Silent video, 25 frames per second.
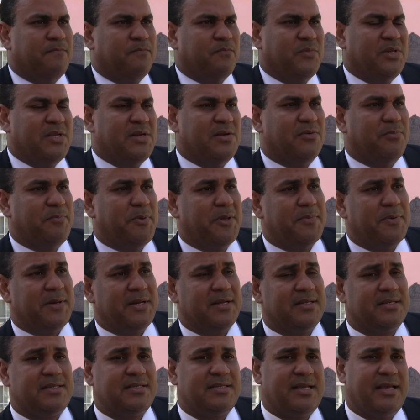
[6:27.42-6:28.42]
You know, people
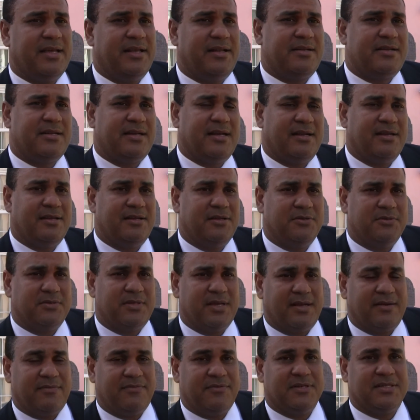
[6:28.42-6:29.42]
will tell you
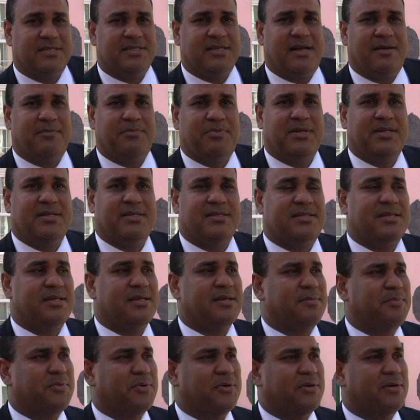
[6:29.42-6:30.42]
that, for example, in
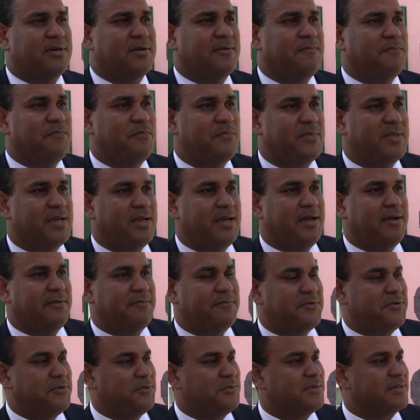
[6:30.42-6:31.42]
Singapore, they
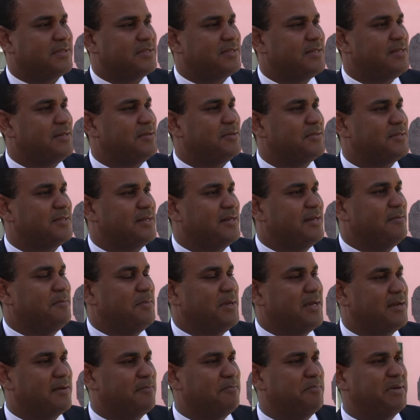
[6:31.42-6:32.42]
have 2 casinos and they
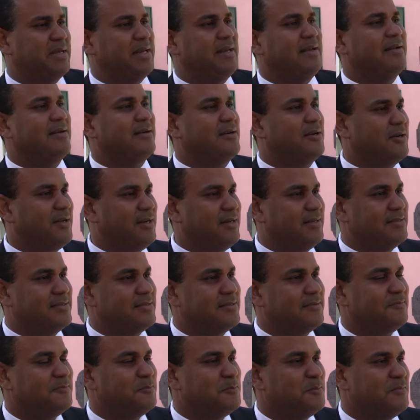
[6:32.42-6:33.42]
make $1 billion.
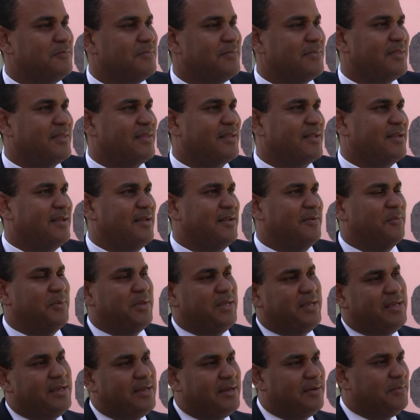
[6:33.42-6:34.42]
And
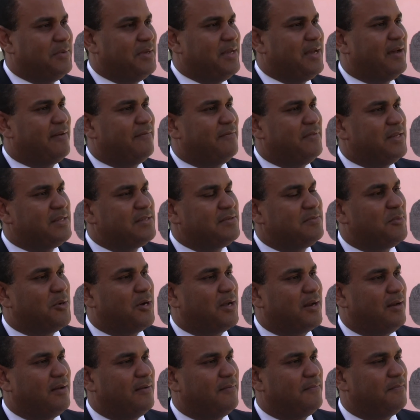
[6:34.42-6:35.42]
we have this
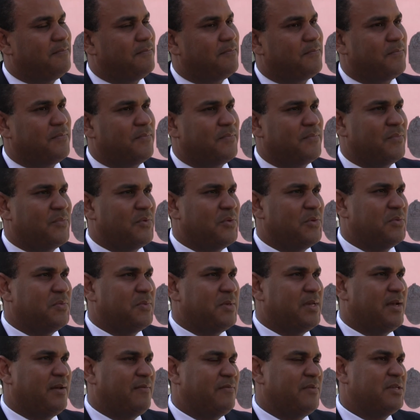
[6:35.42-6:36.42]
model.
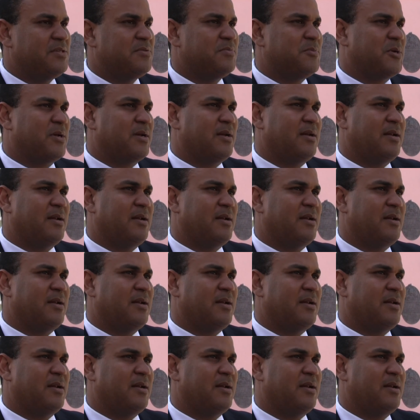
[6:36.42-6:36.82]
We have this model